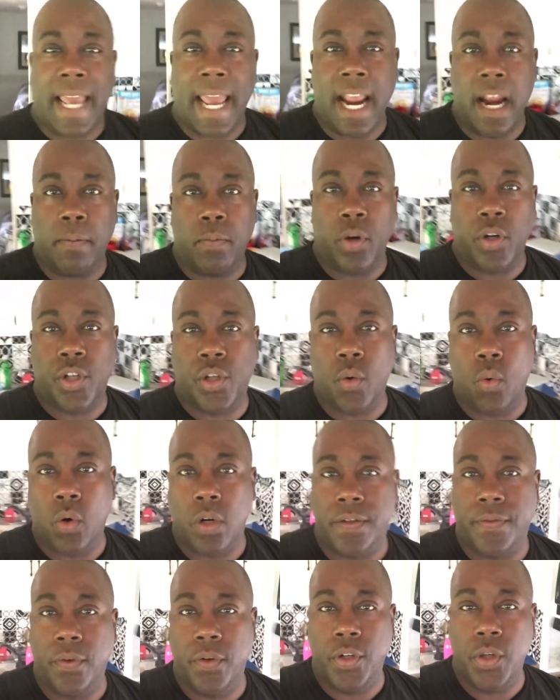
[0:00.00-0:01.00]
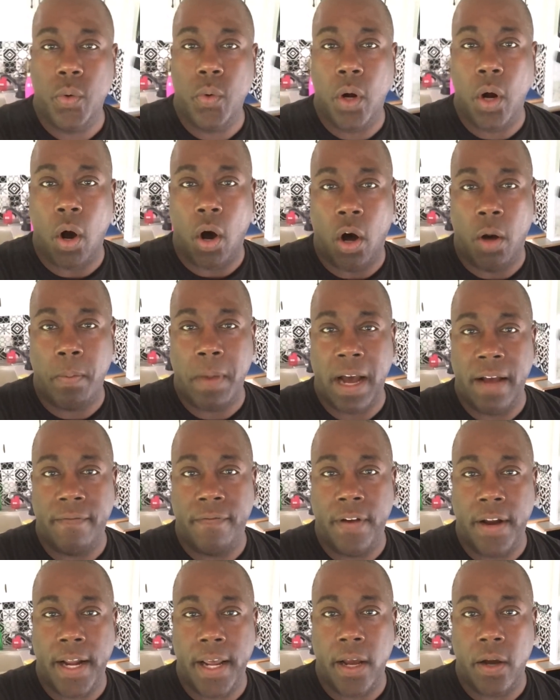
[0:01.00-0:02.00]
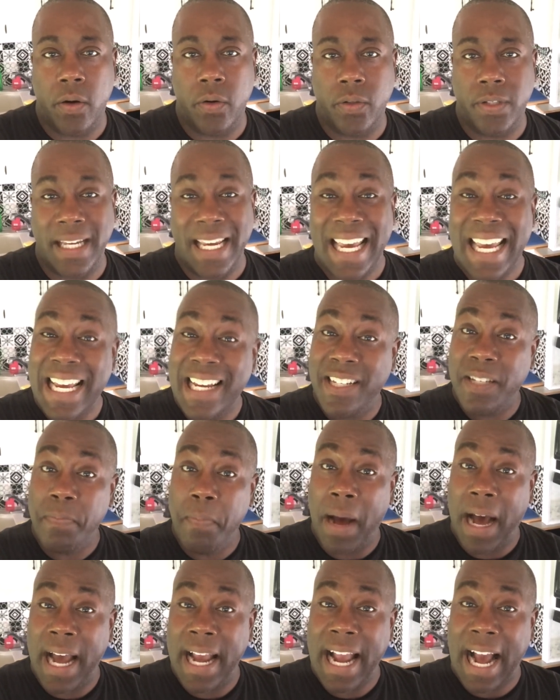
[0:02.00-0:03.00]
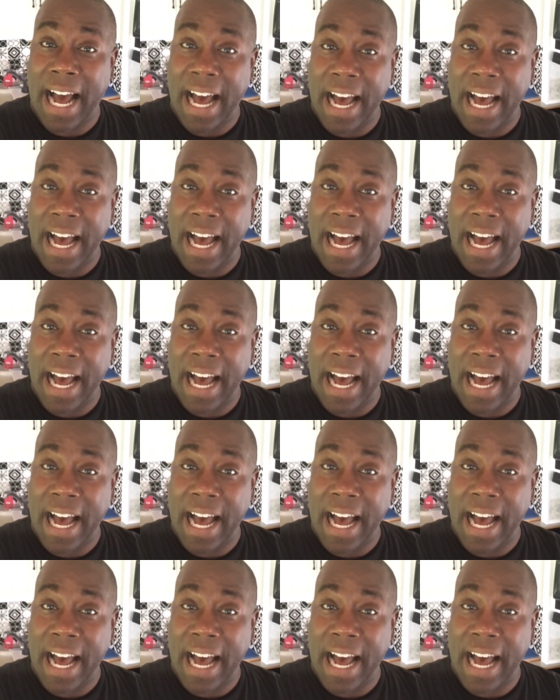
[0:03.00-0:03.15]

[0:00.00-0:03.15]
camera source for doing all my videos is my